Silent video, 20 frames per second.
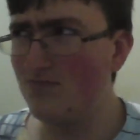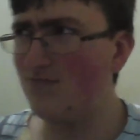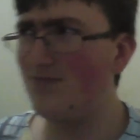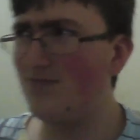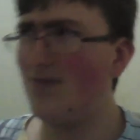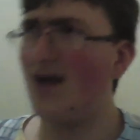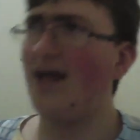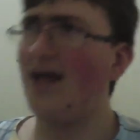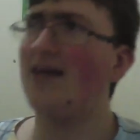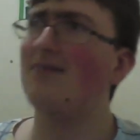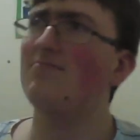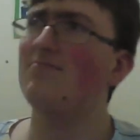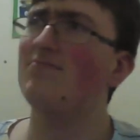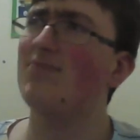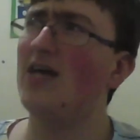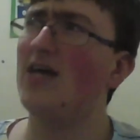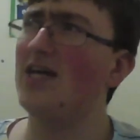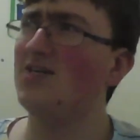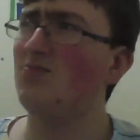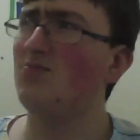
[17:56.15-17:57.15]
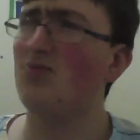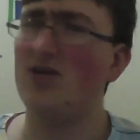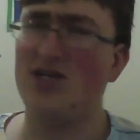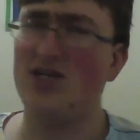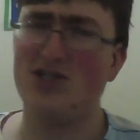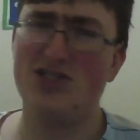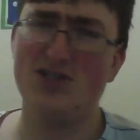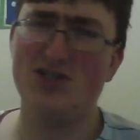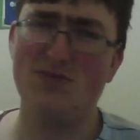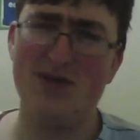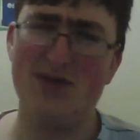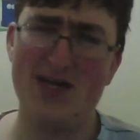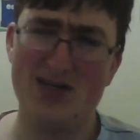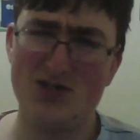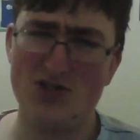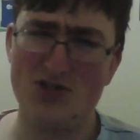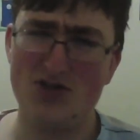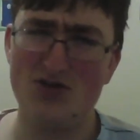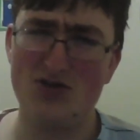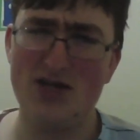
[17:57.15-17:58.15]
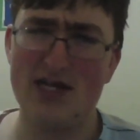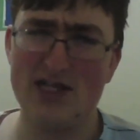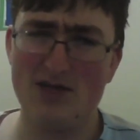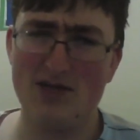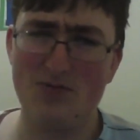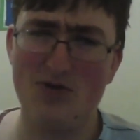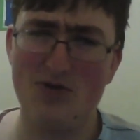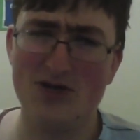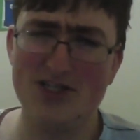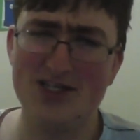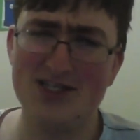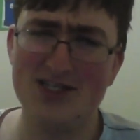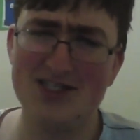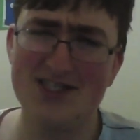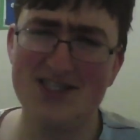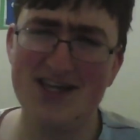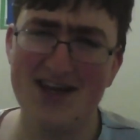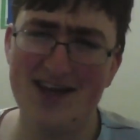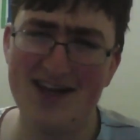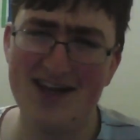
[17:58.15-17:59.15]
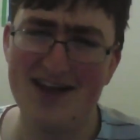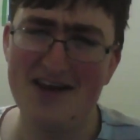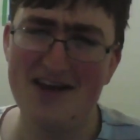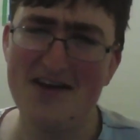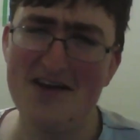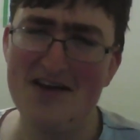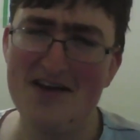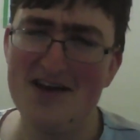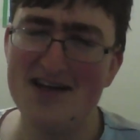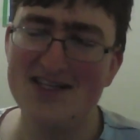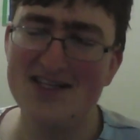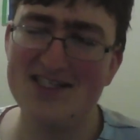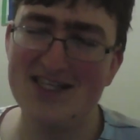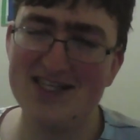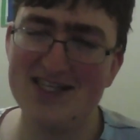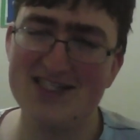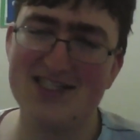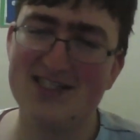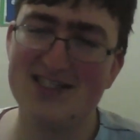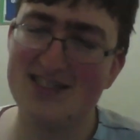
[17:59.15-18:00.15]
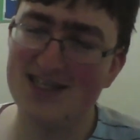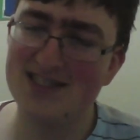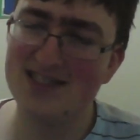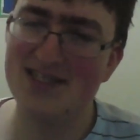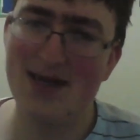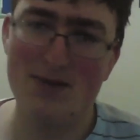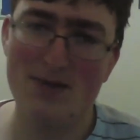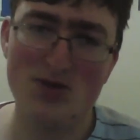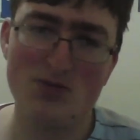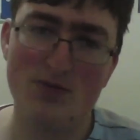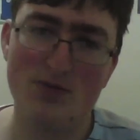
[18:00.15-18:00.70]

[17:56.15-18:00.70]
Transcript: I guess, Perdition's Blade and 2 Deadly Poisons. 6 damage Blade